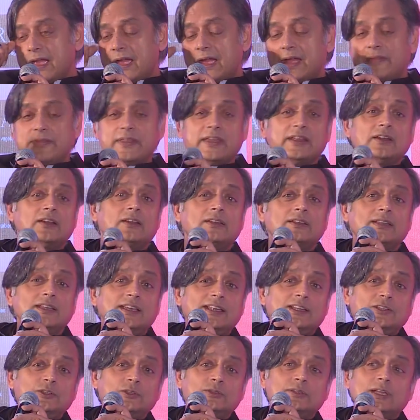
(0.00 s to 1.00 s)
And then on the
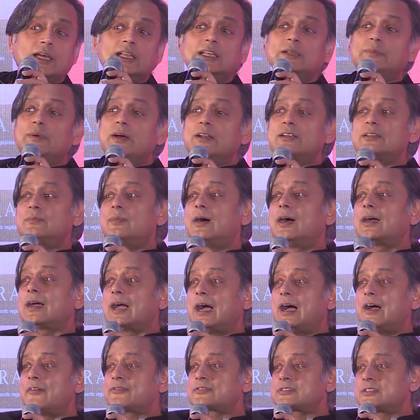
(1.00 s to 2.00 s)
Hindu-Taliban remark,
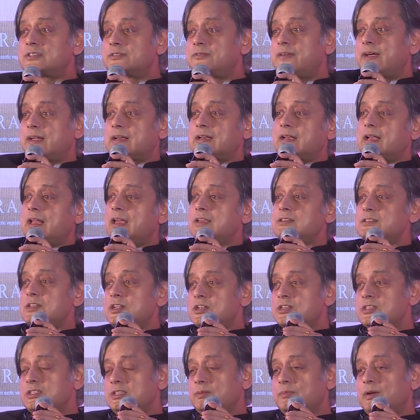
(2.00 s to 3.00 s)
after the
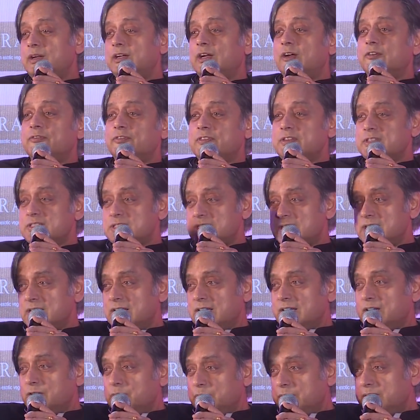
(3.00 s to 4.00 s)
vandalization of my office
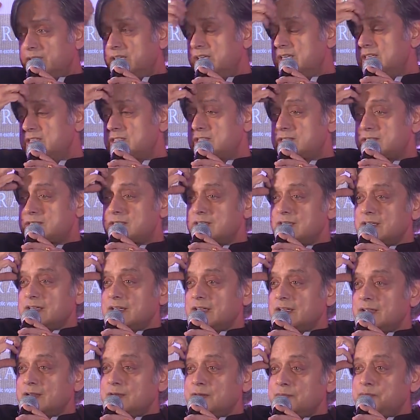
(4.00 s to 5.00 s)
with these
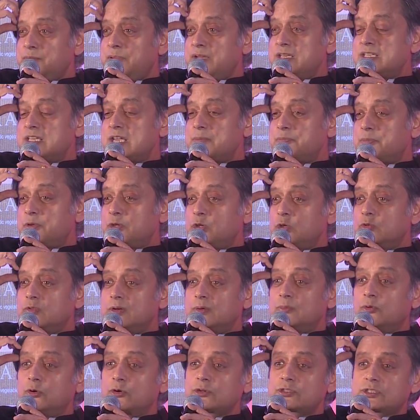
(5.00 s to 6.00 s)
BJP Yuva
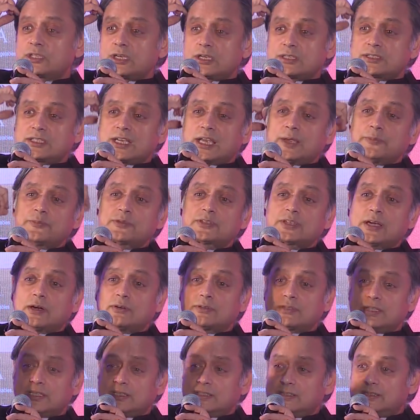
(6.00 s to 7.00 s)
Morcha types
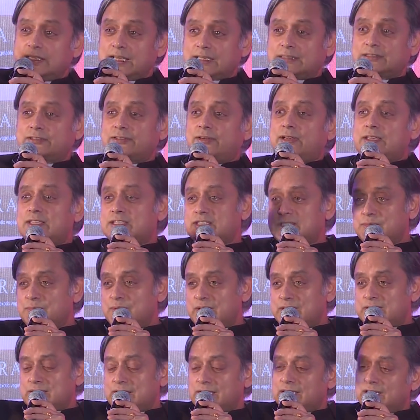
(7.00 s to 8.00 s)
shouting death threats to
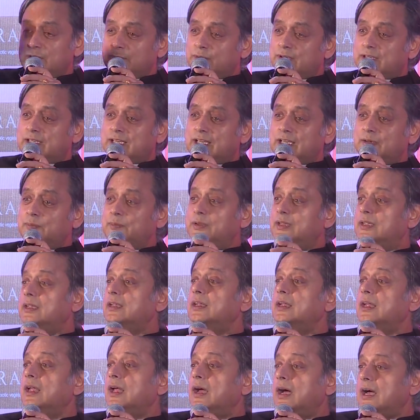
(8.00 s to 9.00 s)
me, saying they would kill me
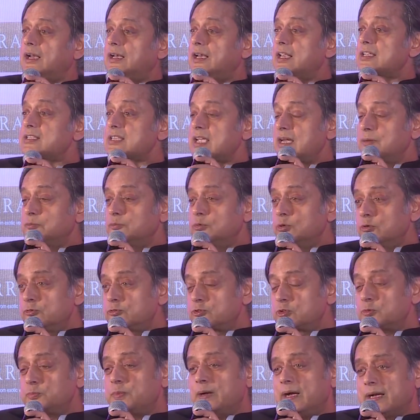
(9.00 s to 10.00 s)
unless I
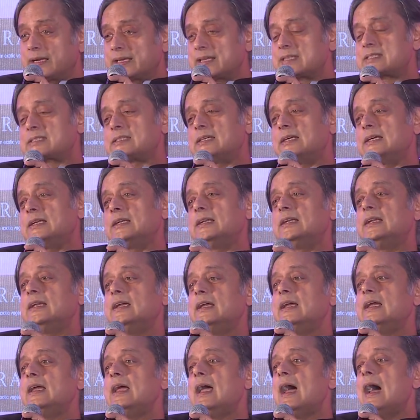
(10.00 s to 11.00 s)
moved to Pakistan,
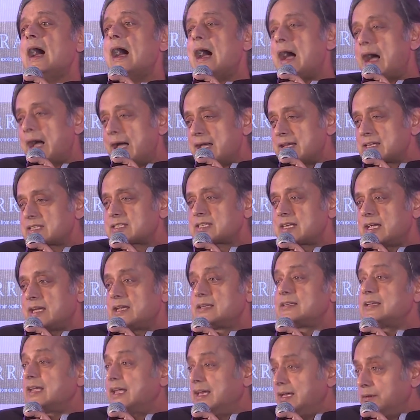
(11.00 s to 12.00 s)
I
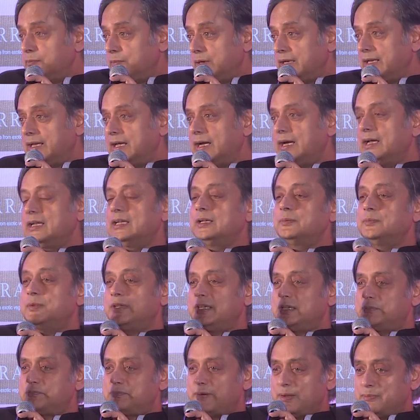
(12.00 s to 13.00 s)
said in Malayalam
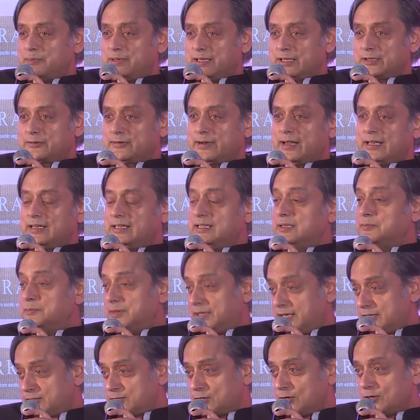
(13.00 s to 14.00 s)
in a public rally,
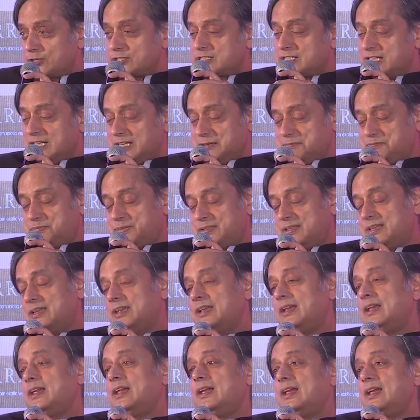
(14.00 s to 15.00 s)
but it's on tape,
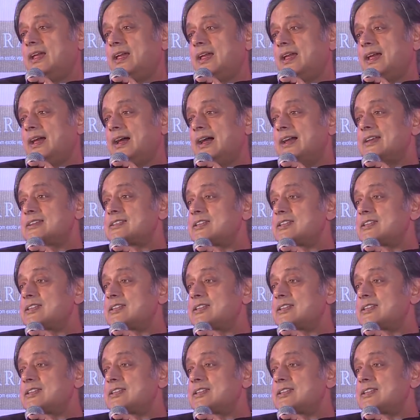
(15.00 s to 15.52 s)
I